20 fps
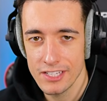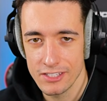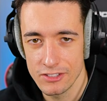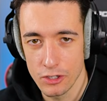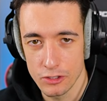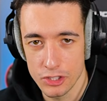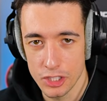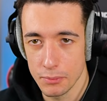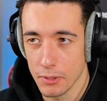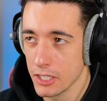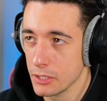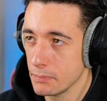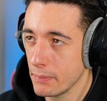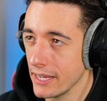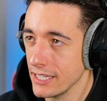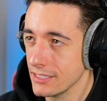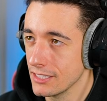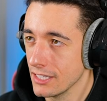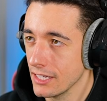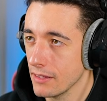there's not too much
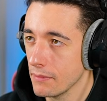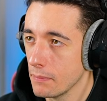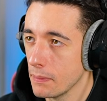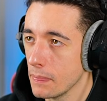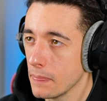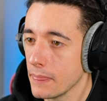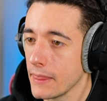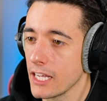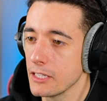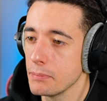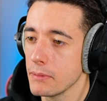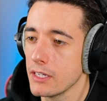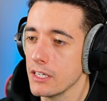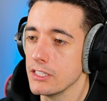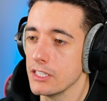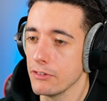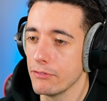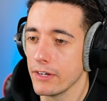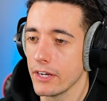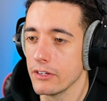bass in it. That's
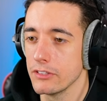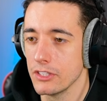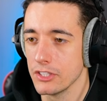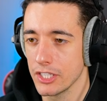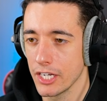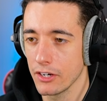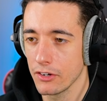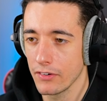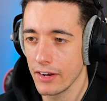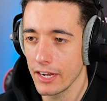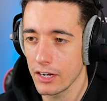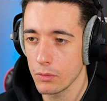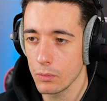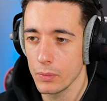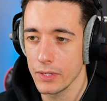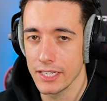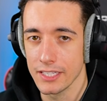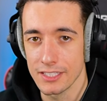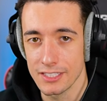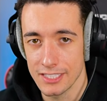because if we go to the channel rack,
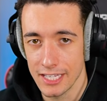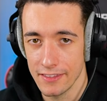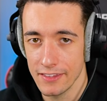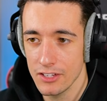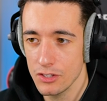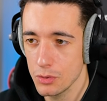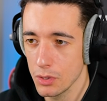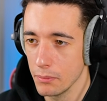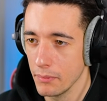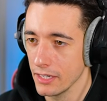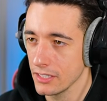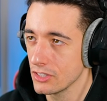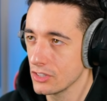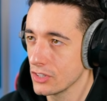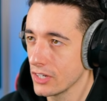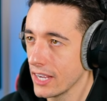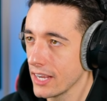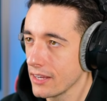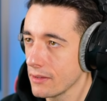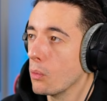we can send this to a mixer
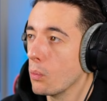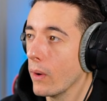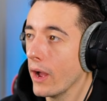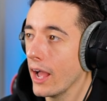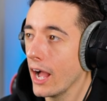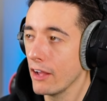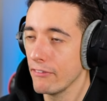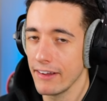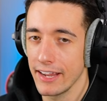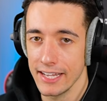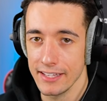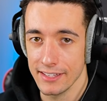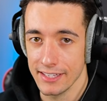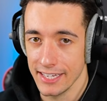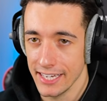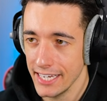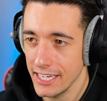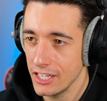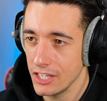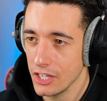track where I've added an
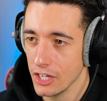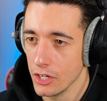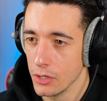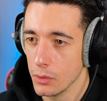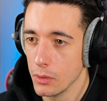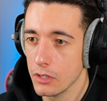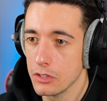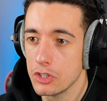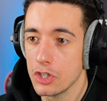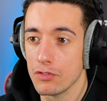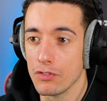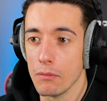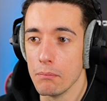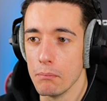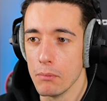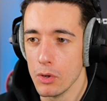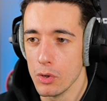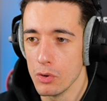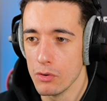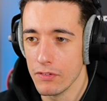EQ to
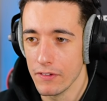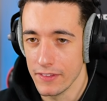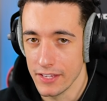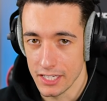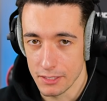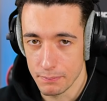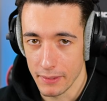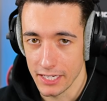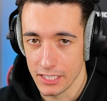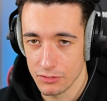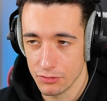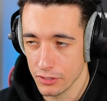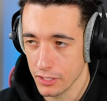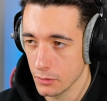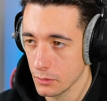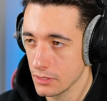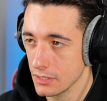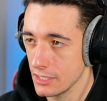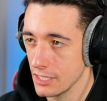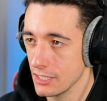remove these bass
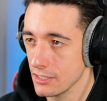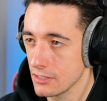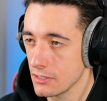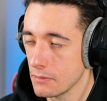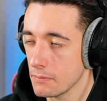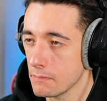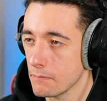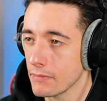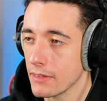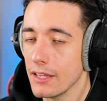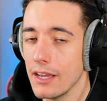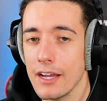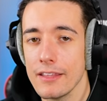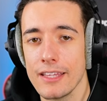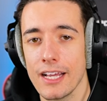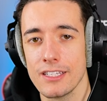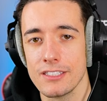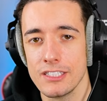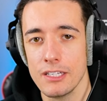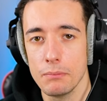frequencies.
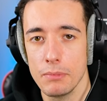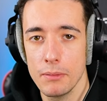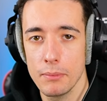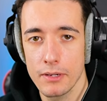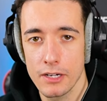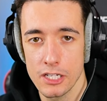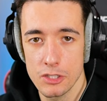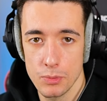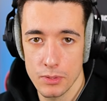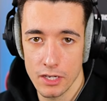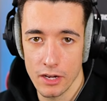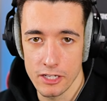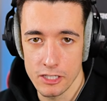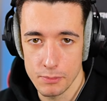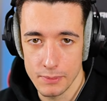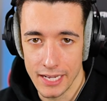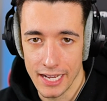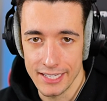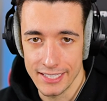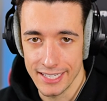That's simply because we're going
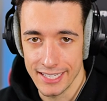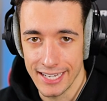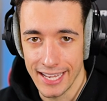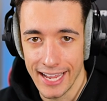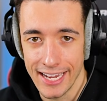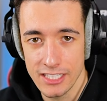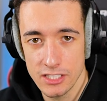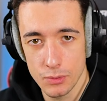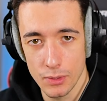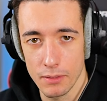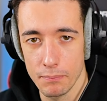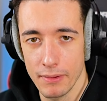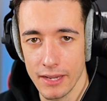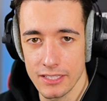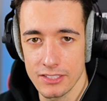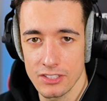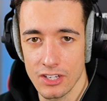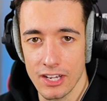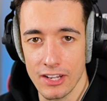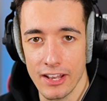to be adding an 808
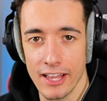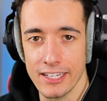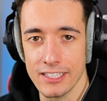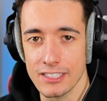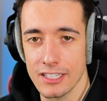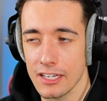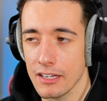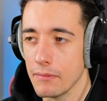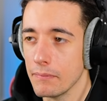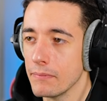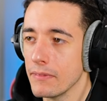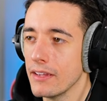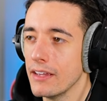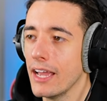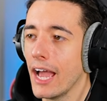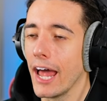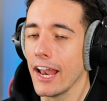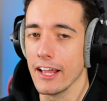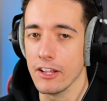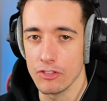bass line later,
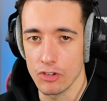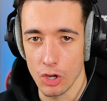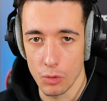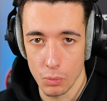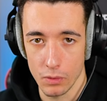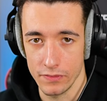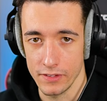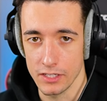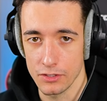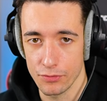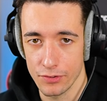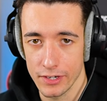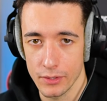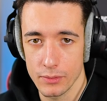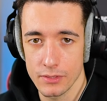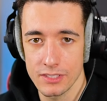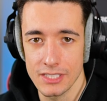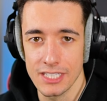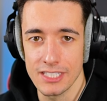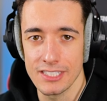and I don't want these
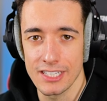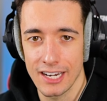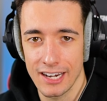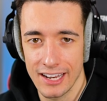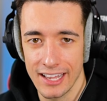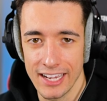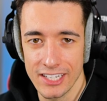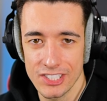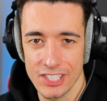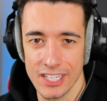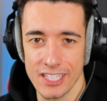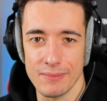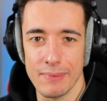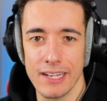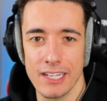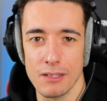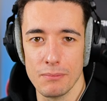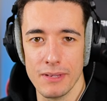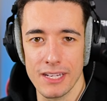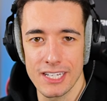frequencies to clash and
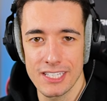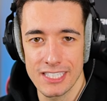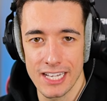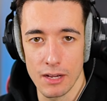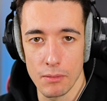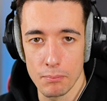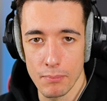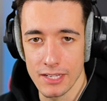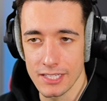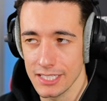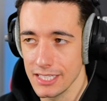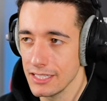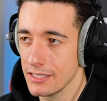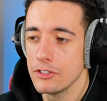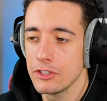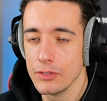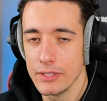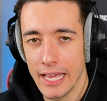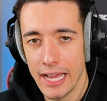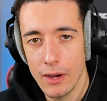make the mix sound muddy.
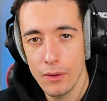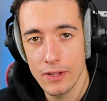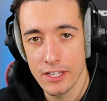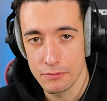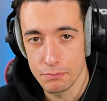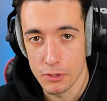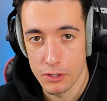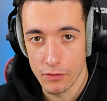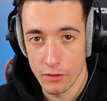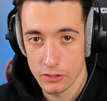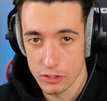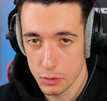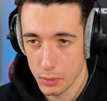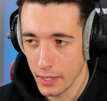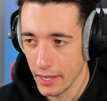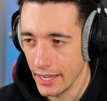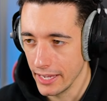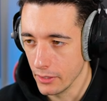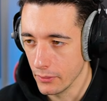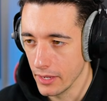So now let's move on to
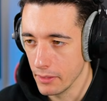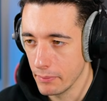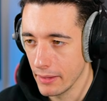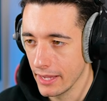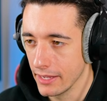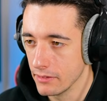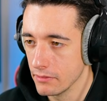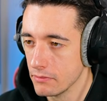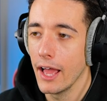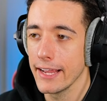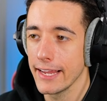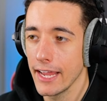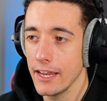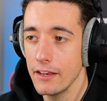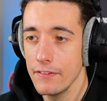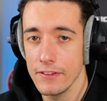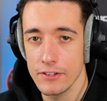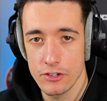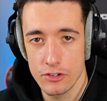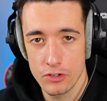our 808 pattern.
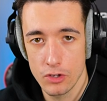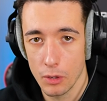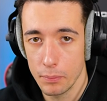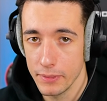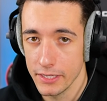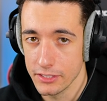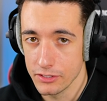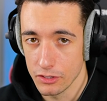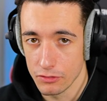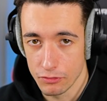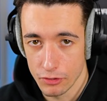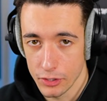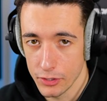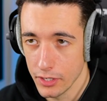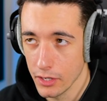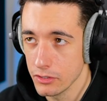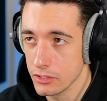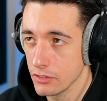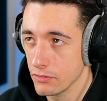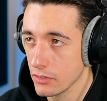Again, this just copies the root
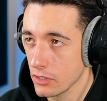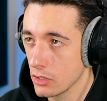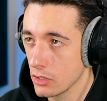notes of the